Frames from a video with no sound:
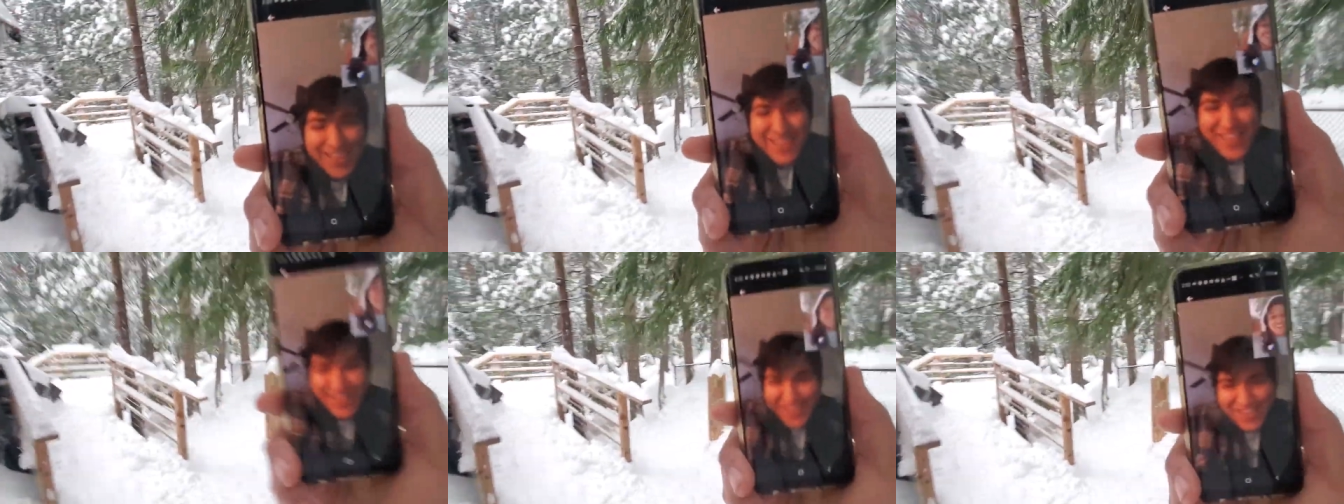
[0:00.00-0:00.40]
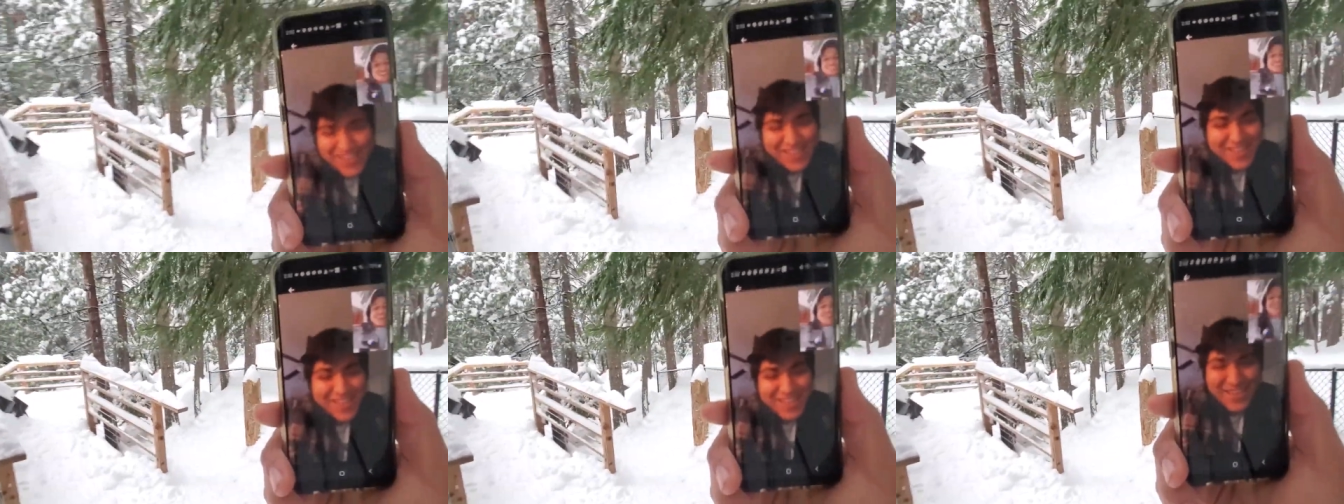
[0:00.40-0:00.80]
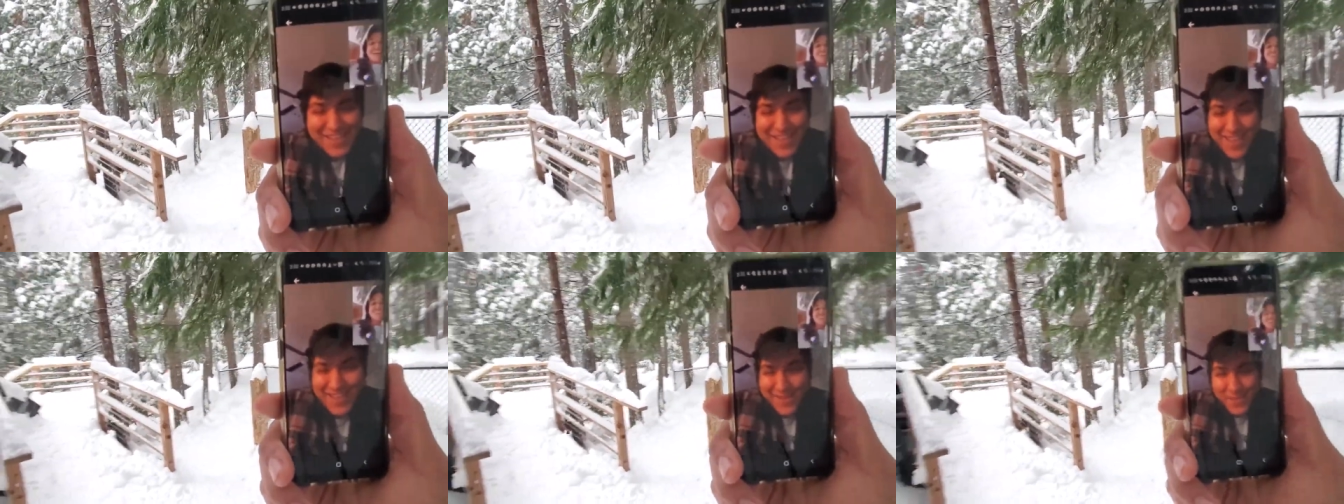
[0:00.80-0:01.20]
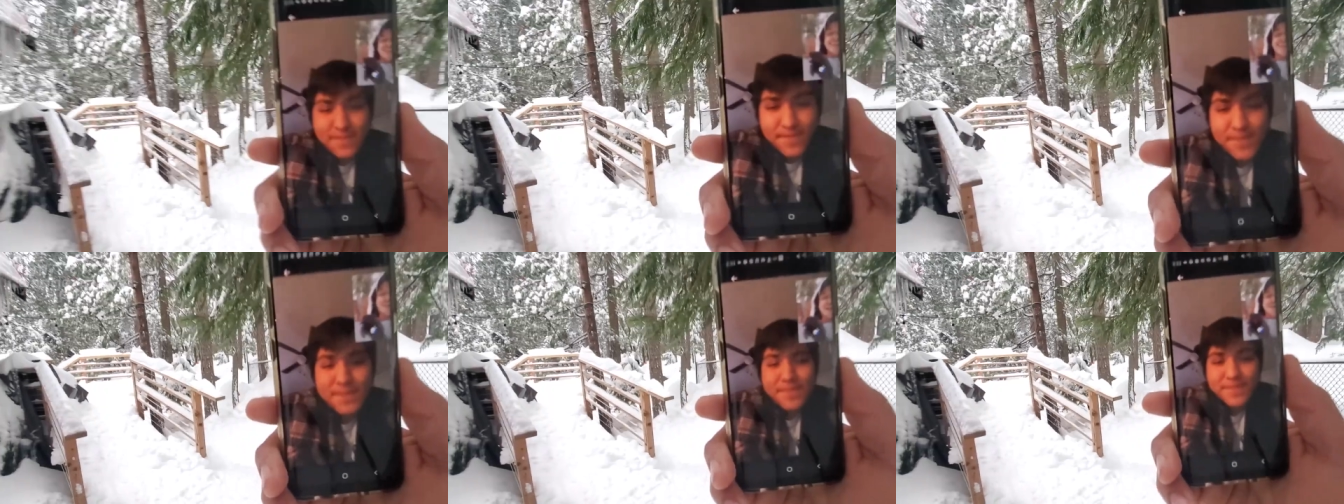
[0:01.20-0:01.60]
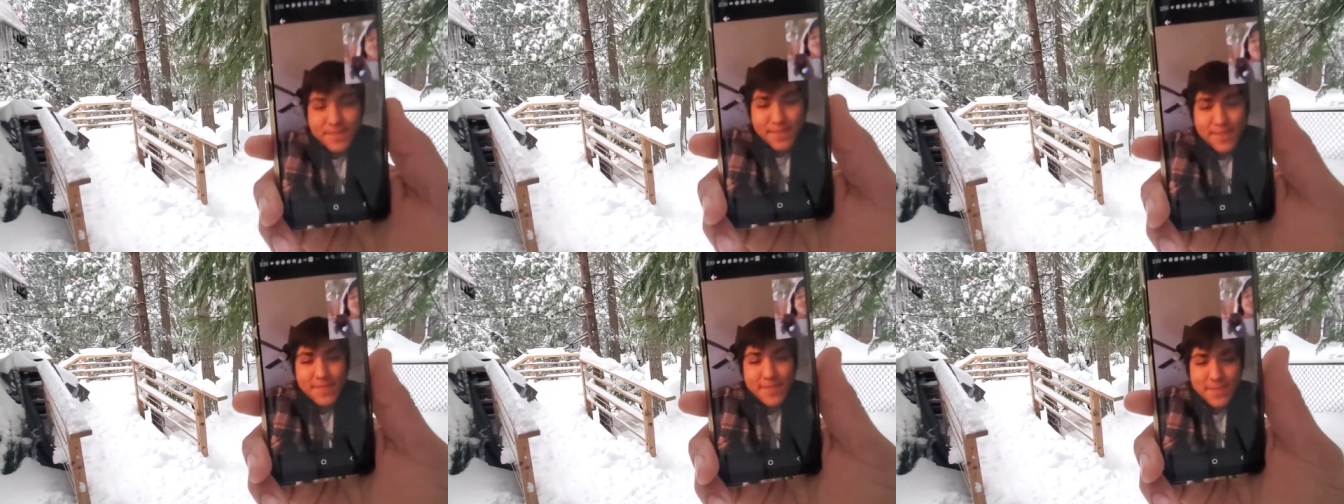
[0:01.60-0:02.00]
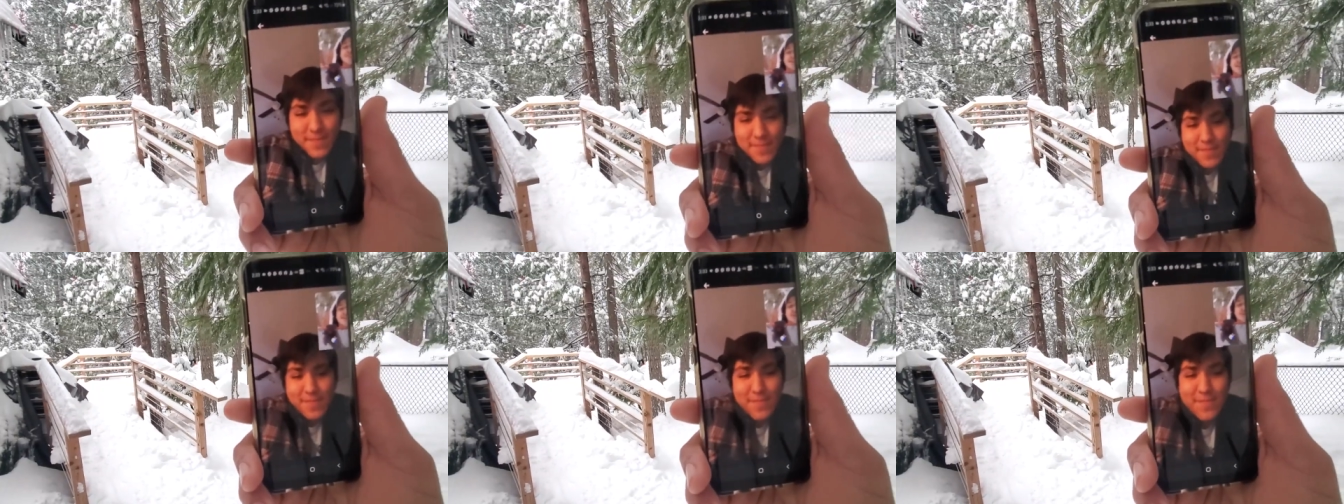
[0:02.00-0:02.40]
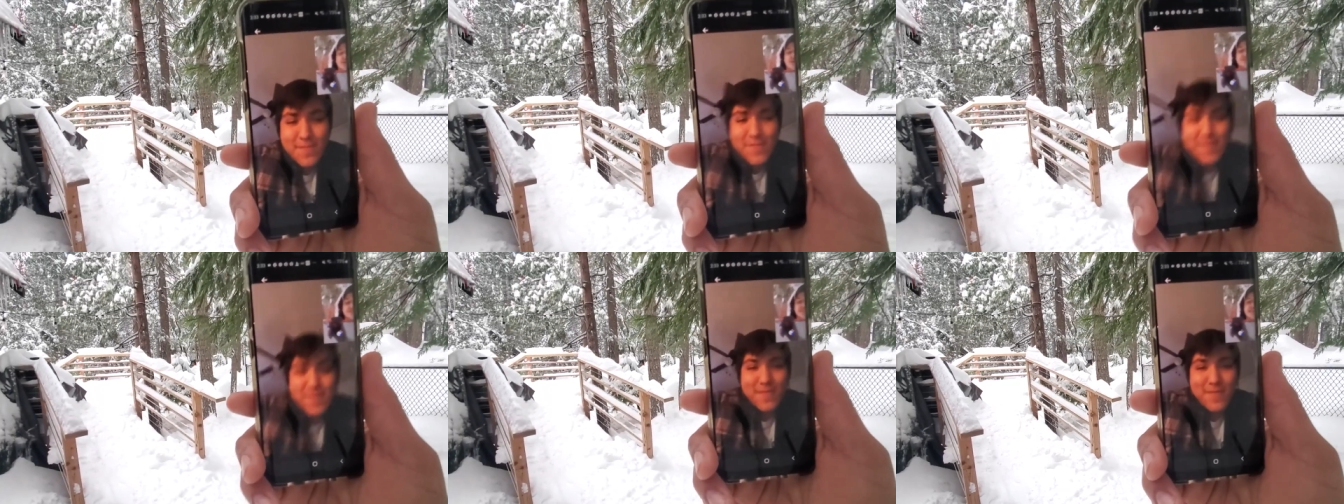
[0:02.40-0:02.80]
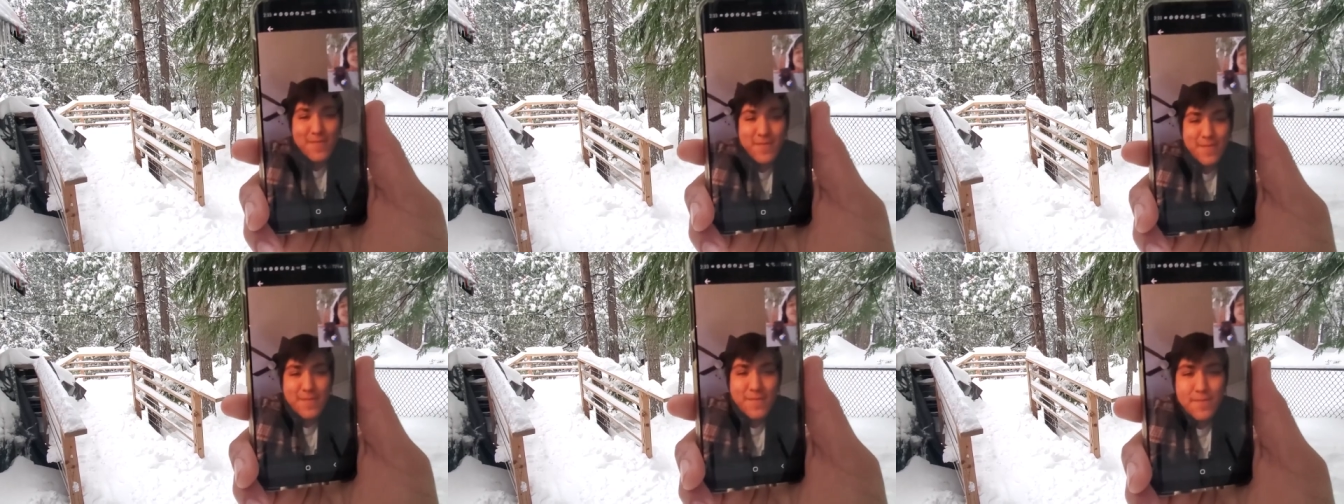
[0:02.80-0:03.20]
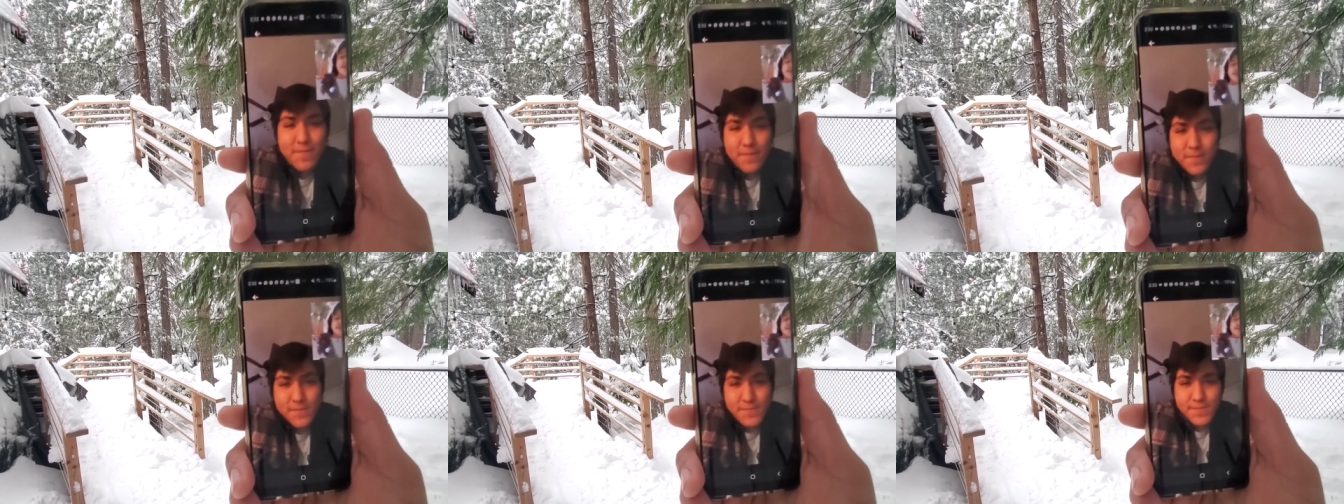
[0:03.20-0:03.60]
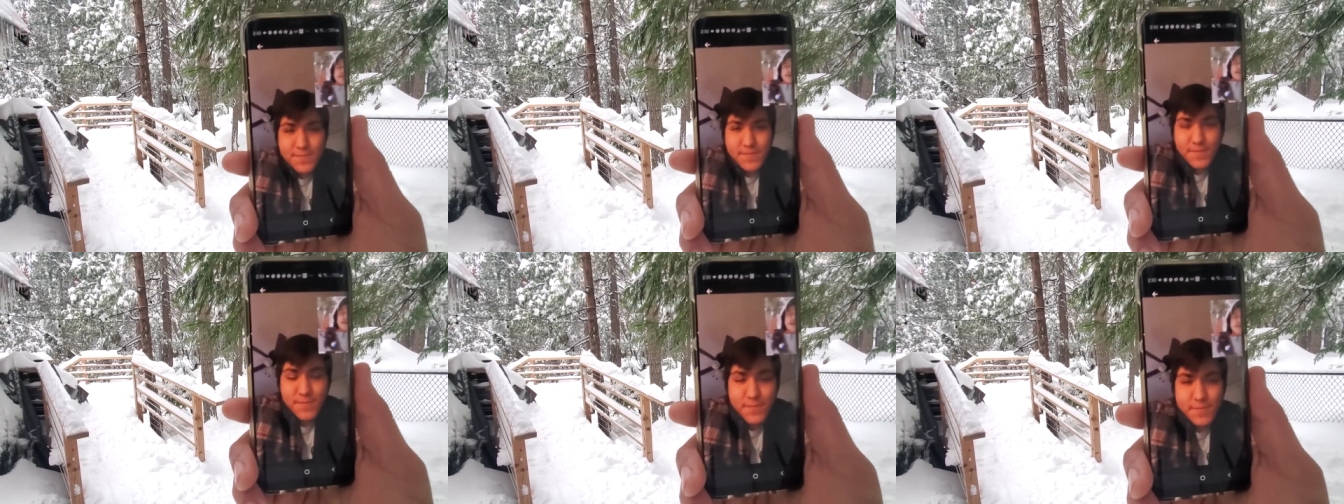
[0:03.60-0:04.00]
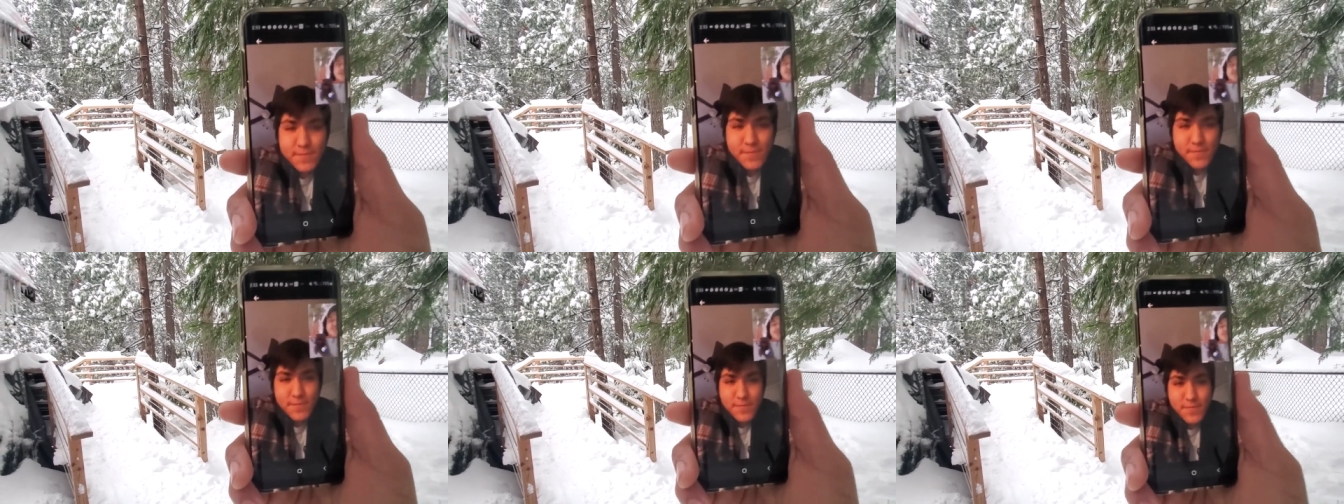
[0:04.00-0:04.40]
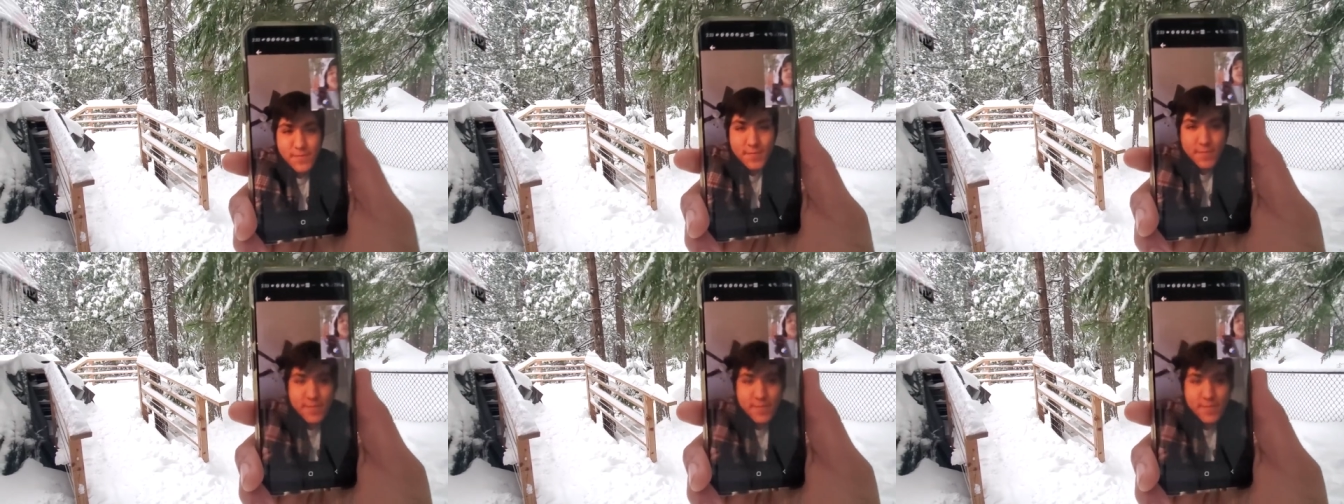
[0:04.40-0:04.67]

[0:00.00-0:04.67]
One day, man, one day. All right, brother. Hey, well, stay safe, man, and uh, we'll see you in the group.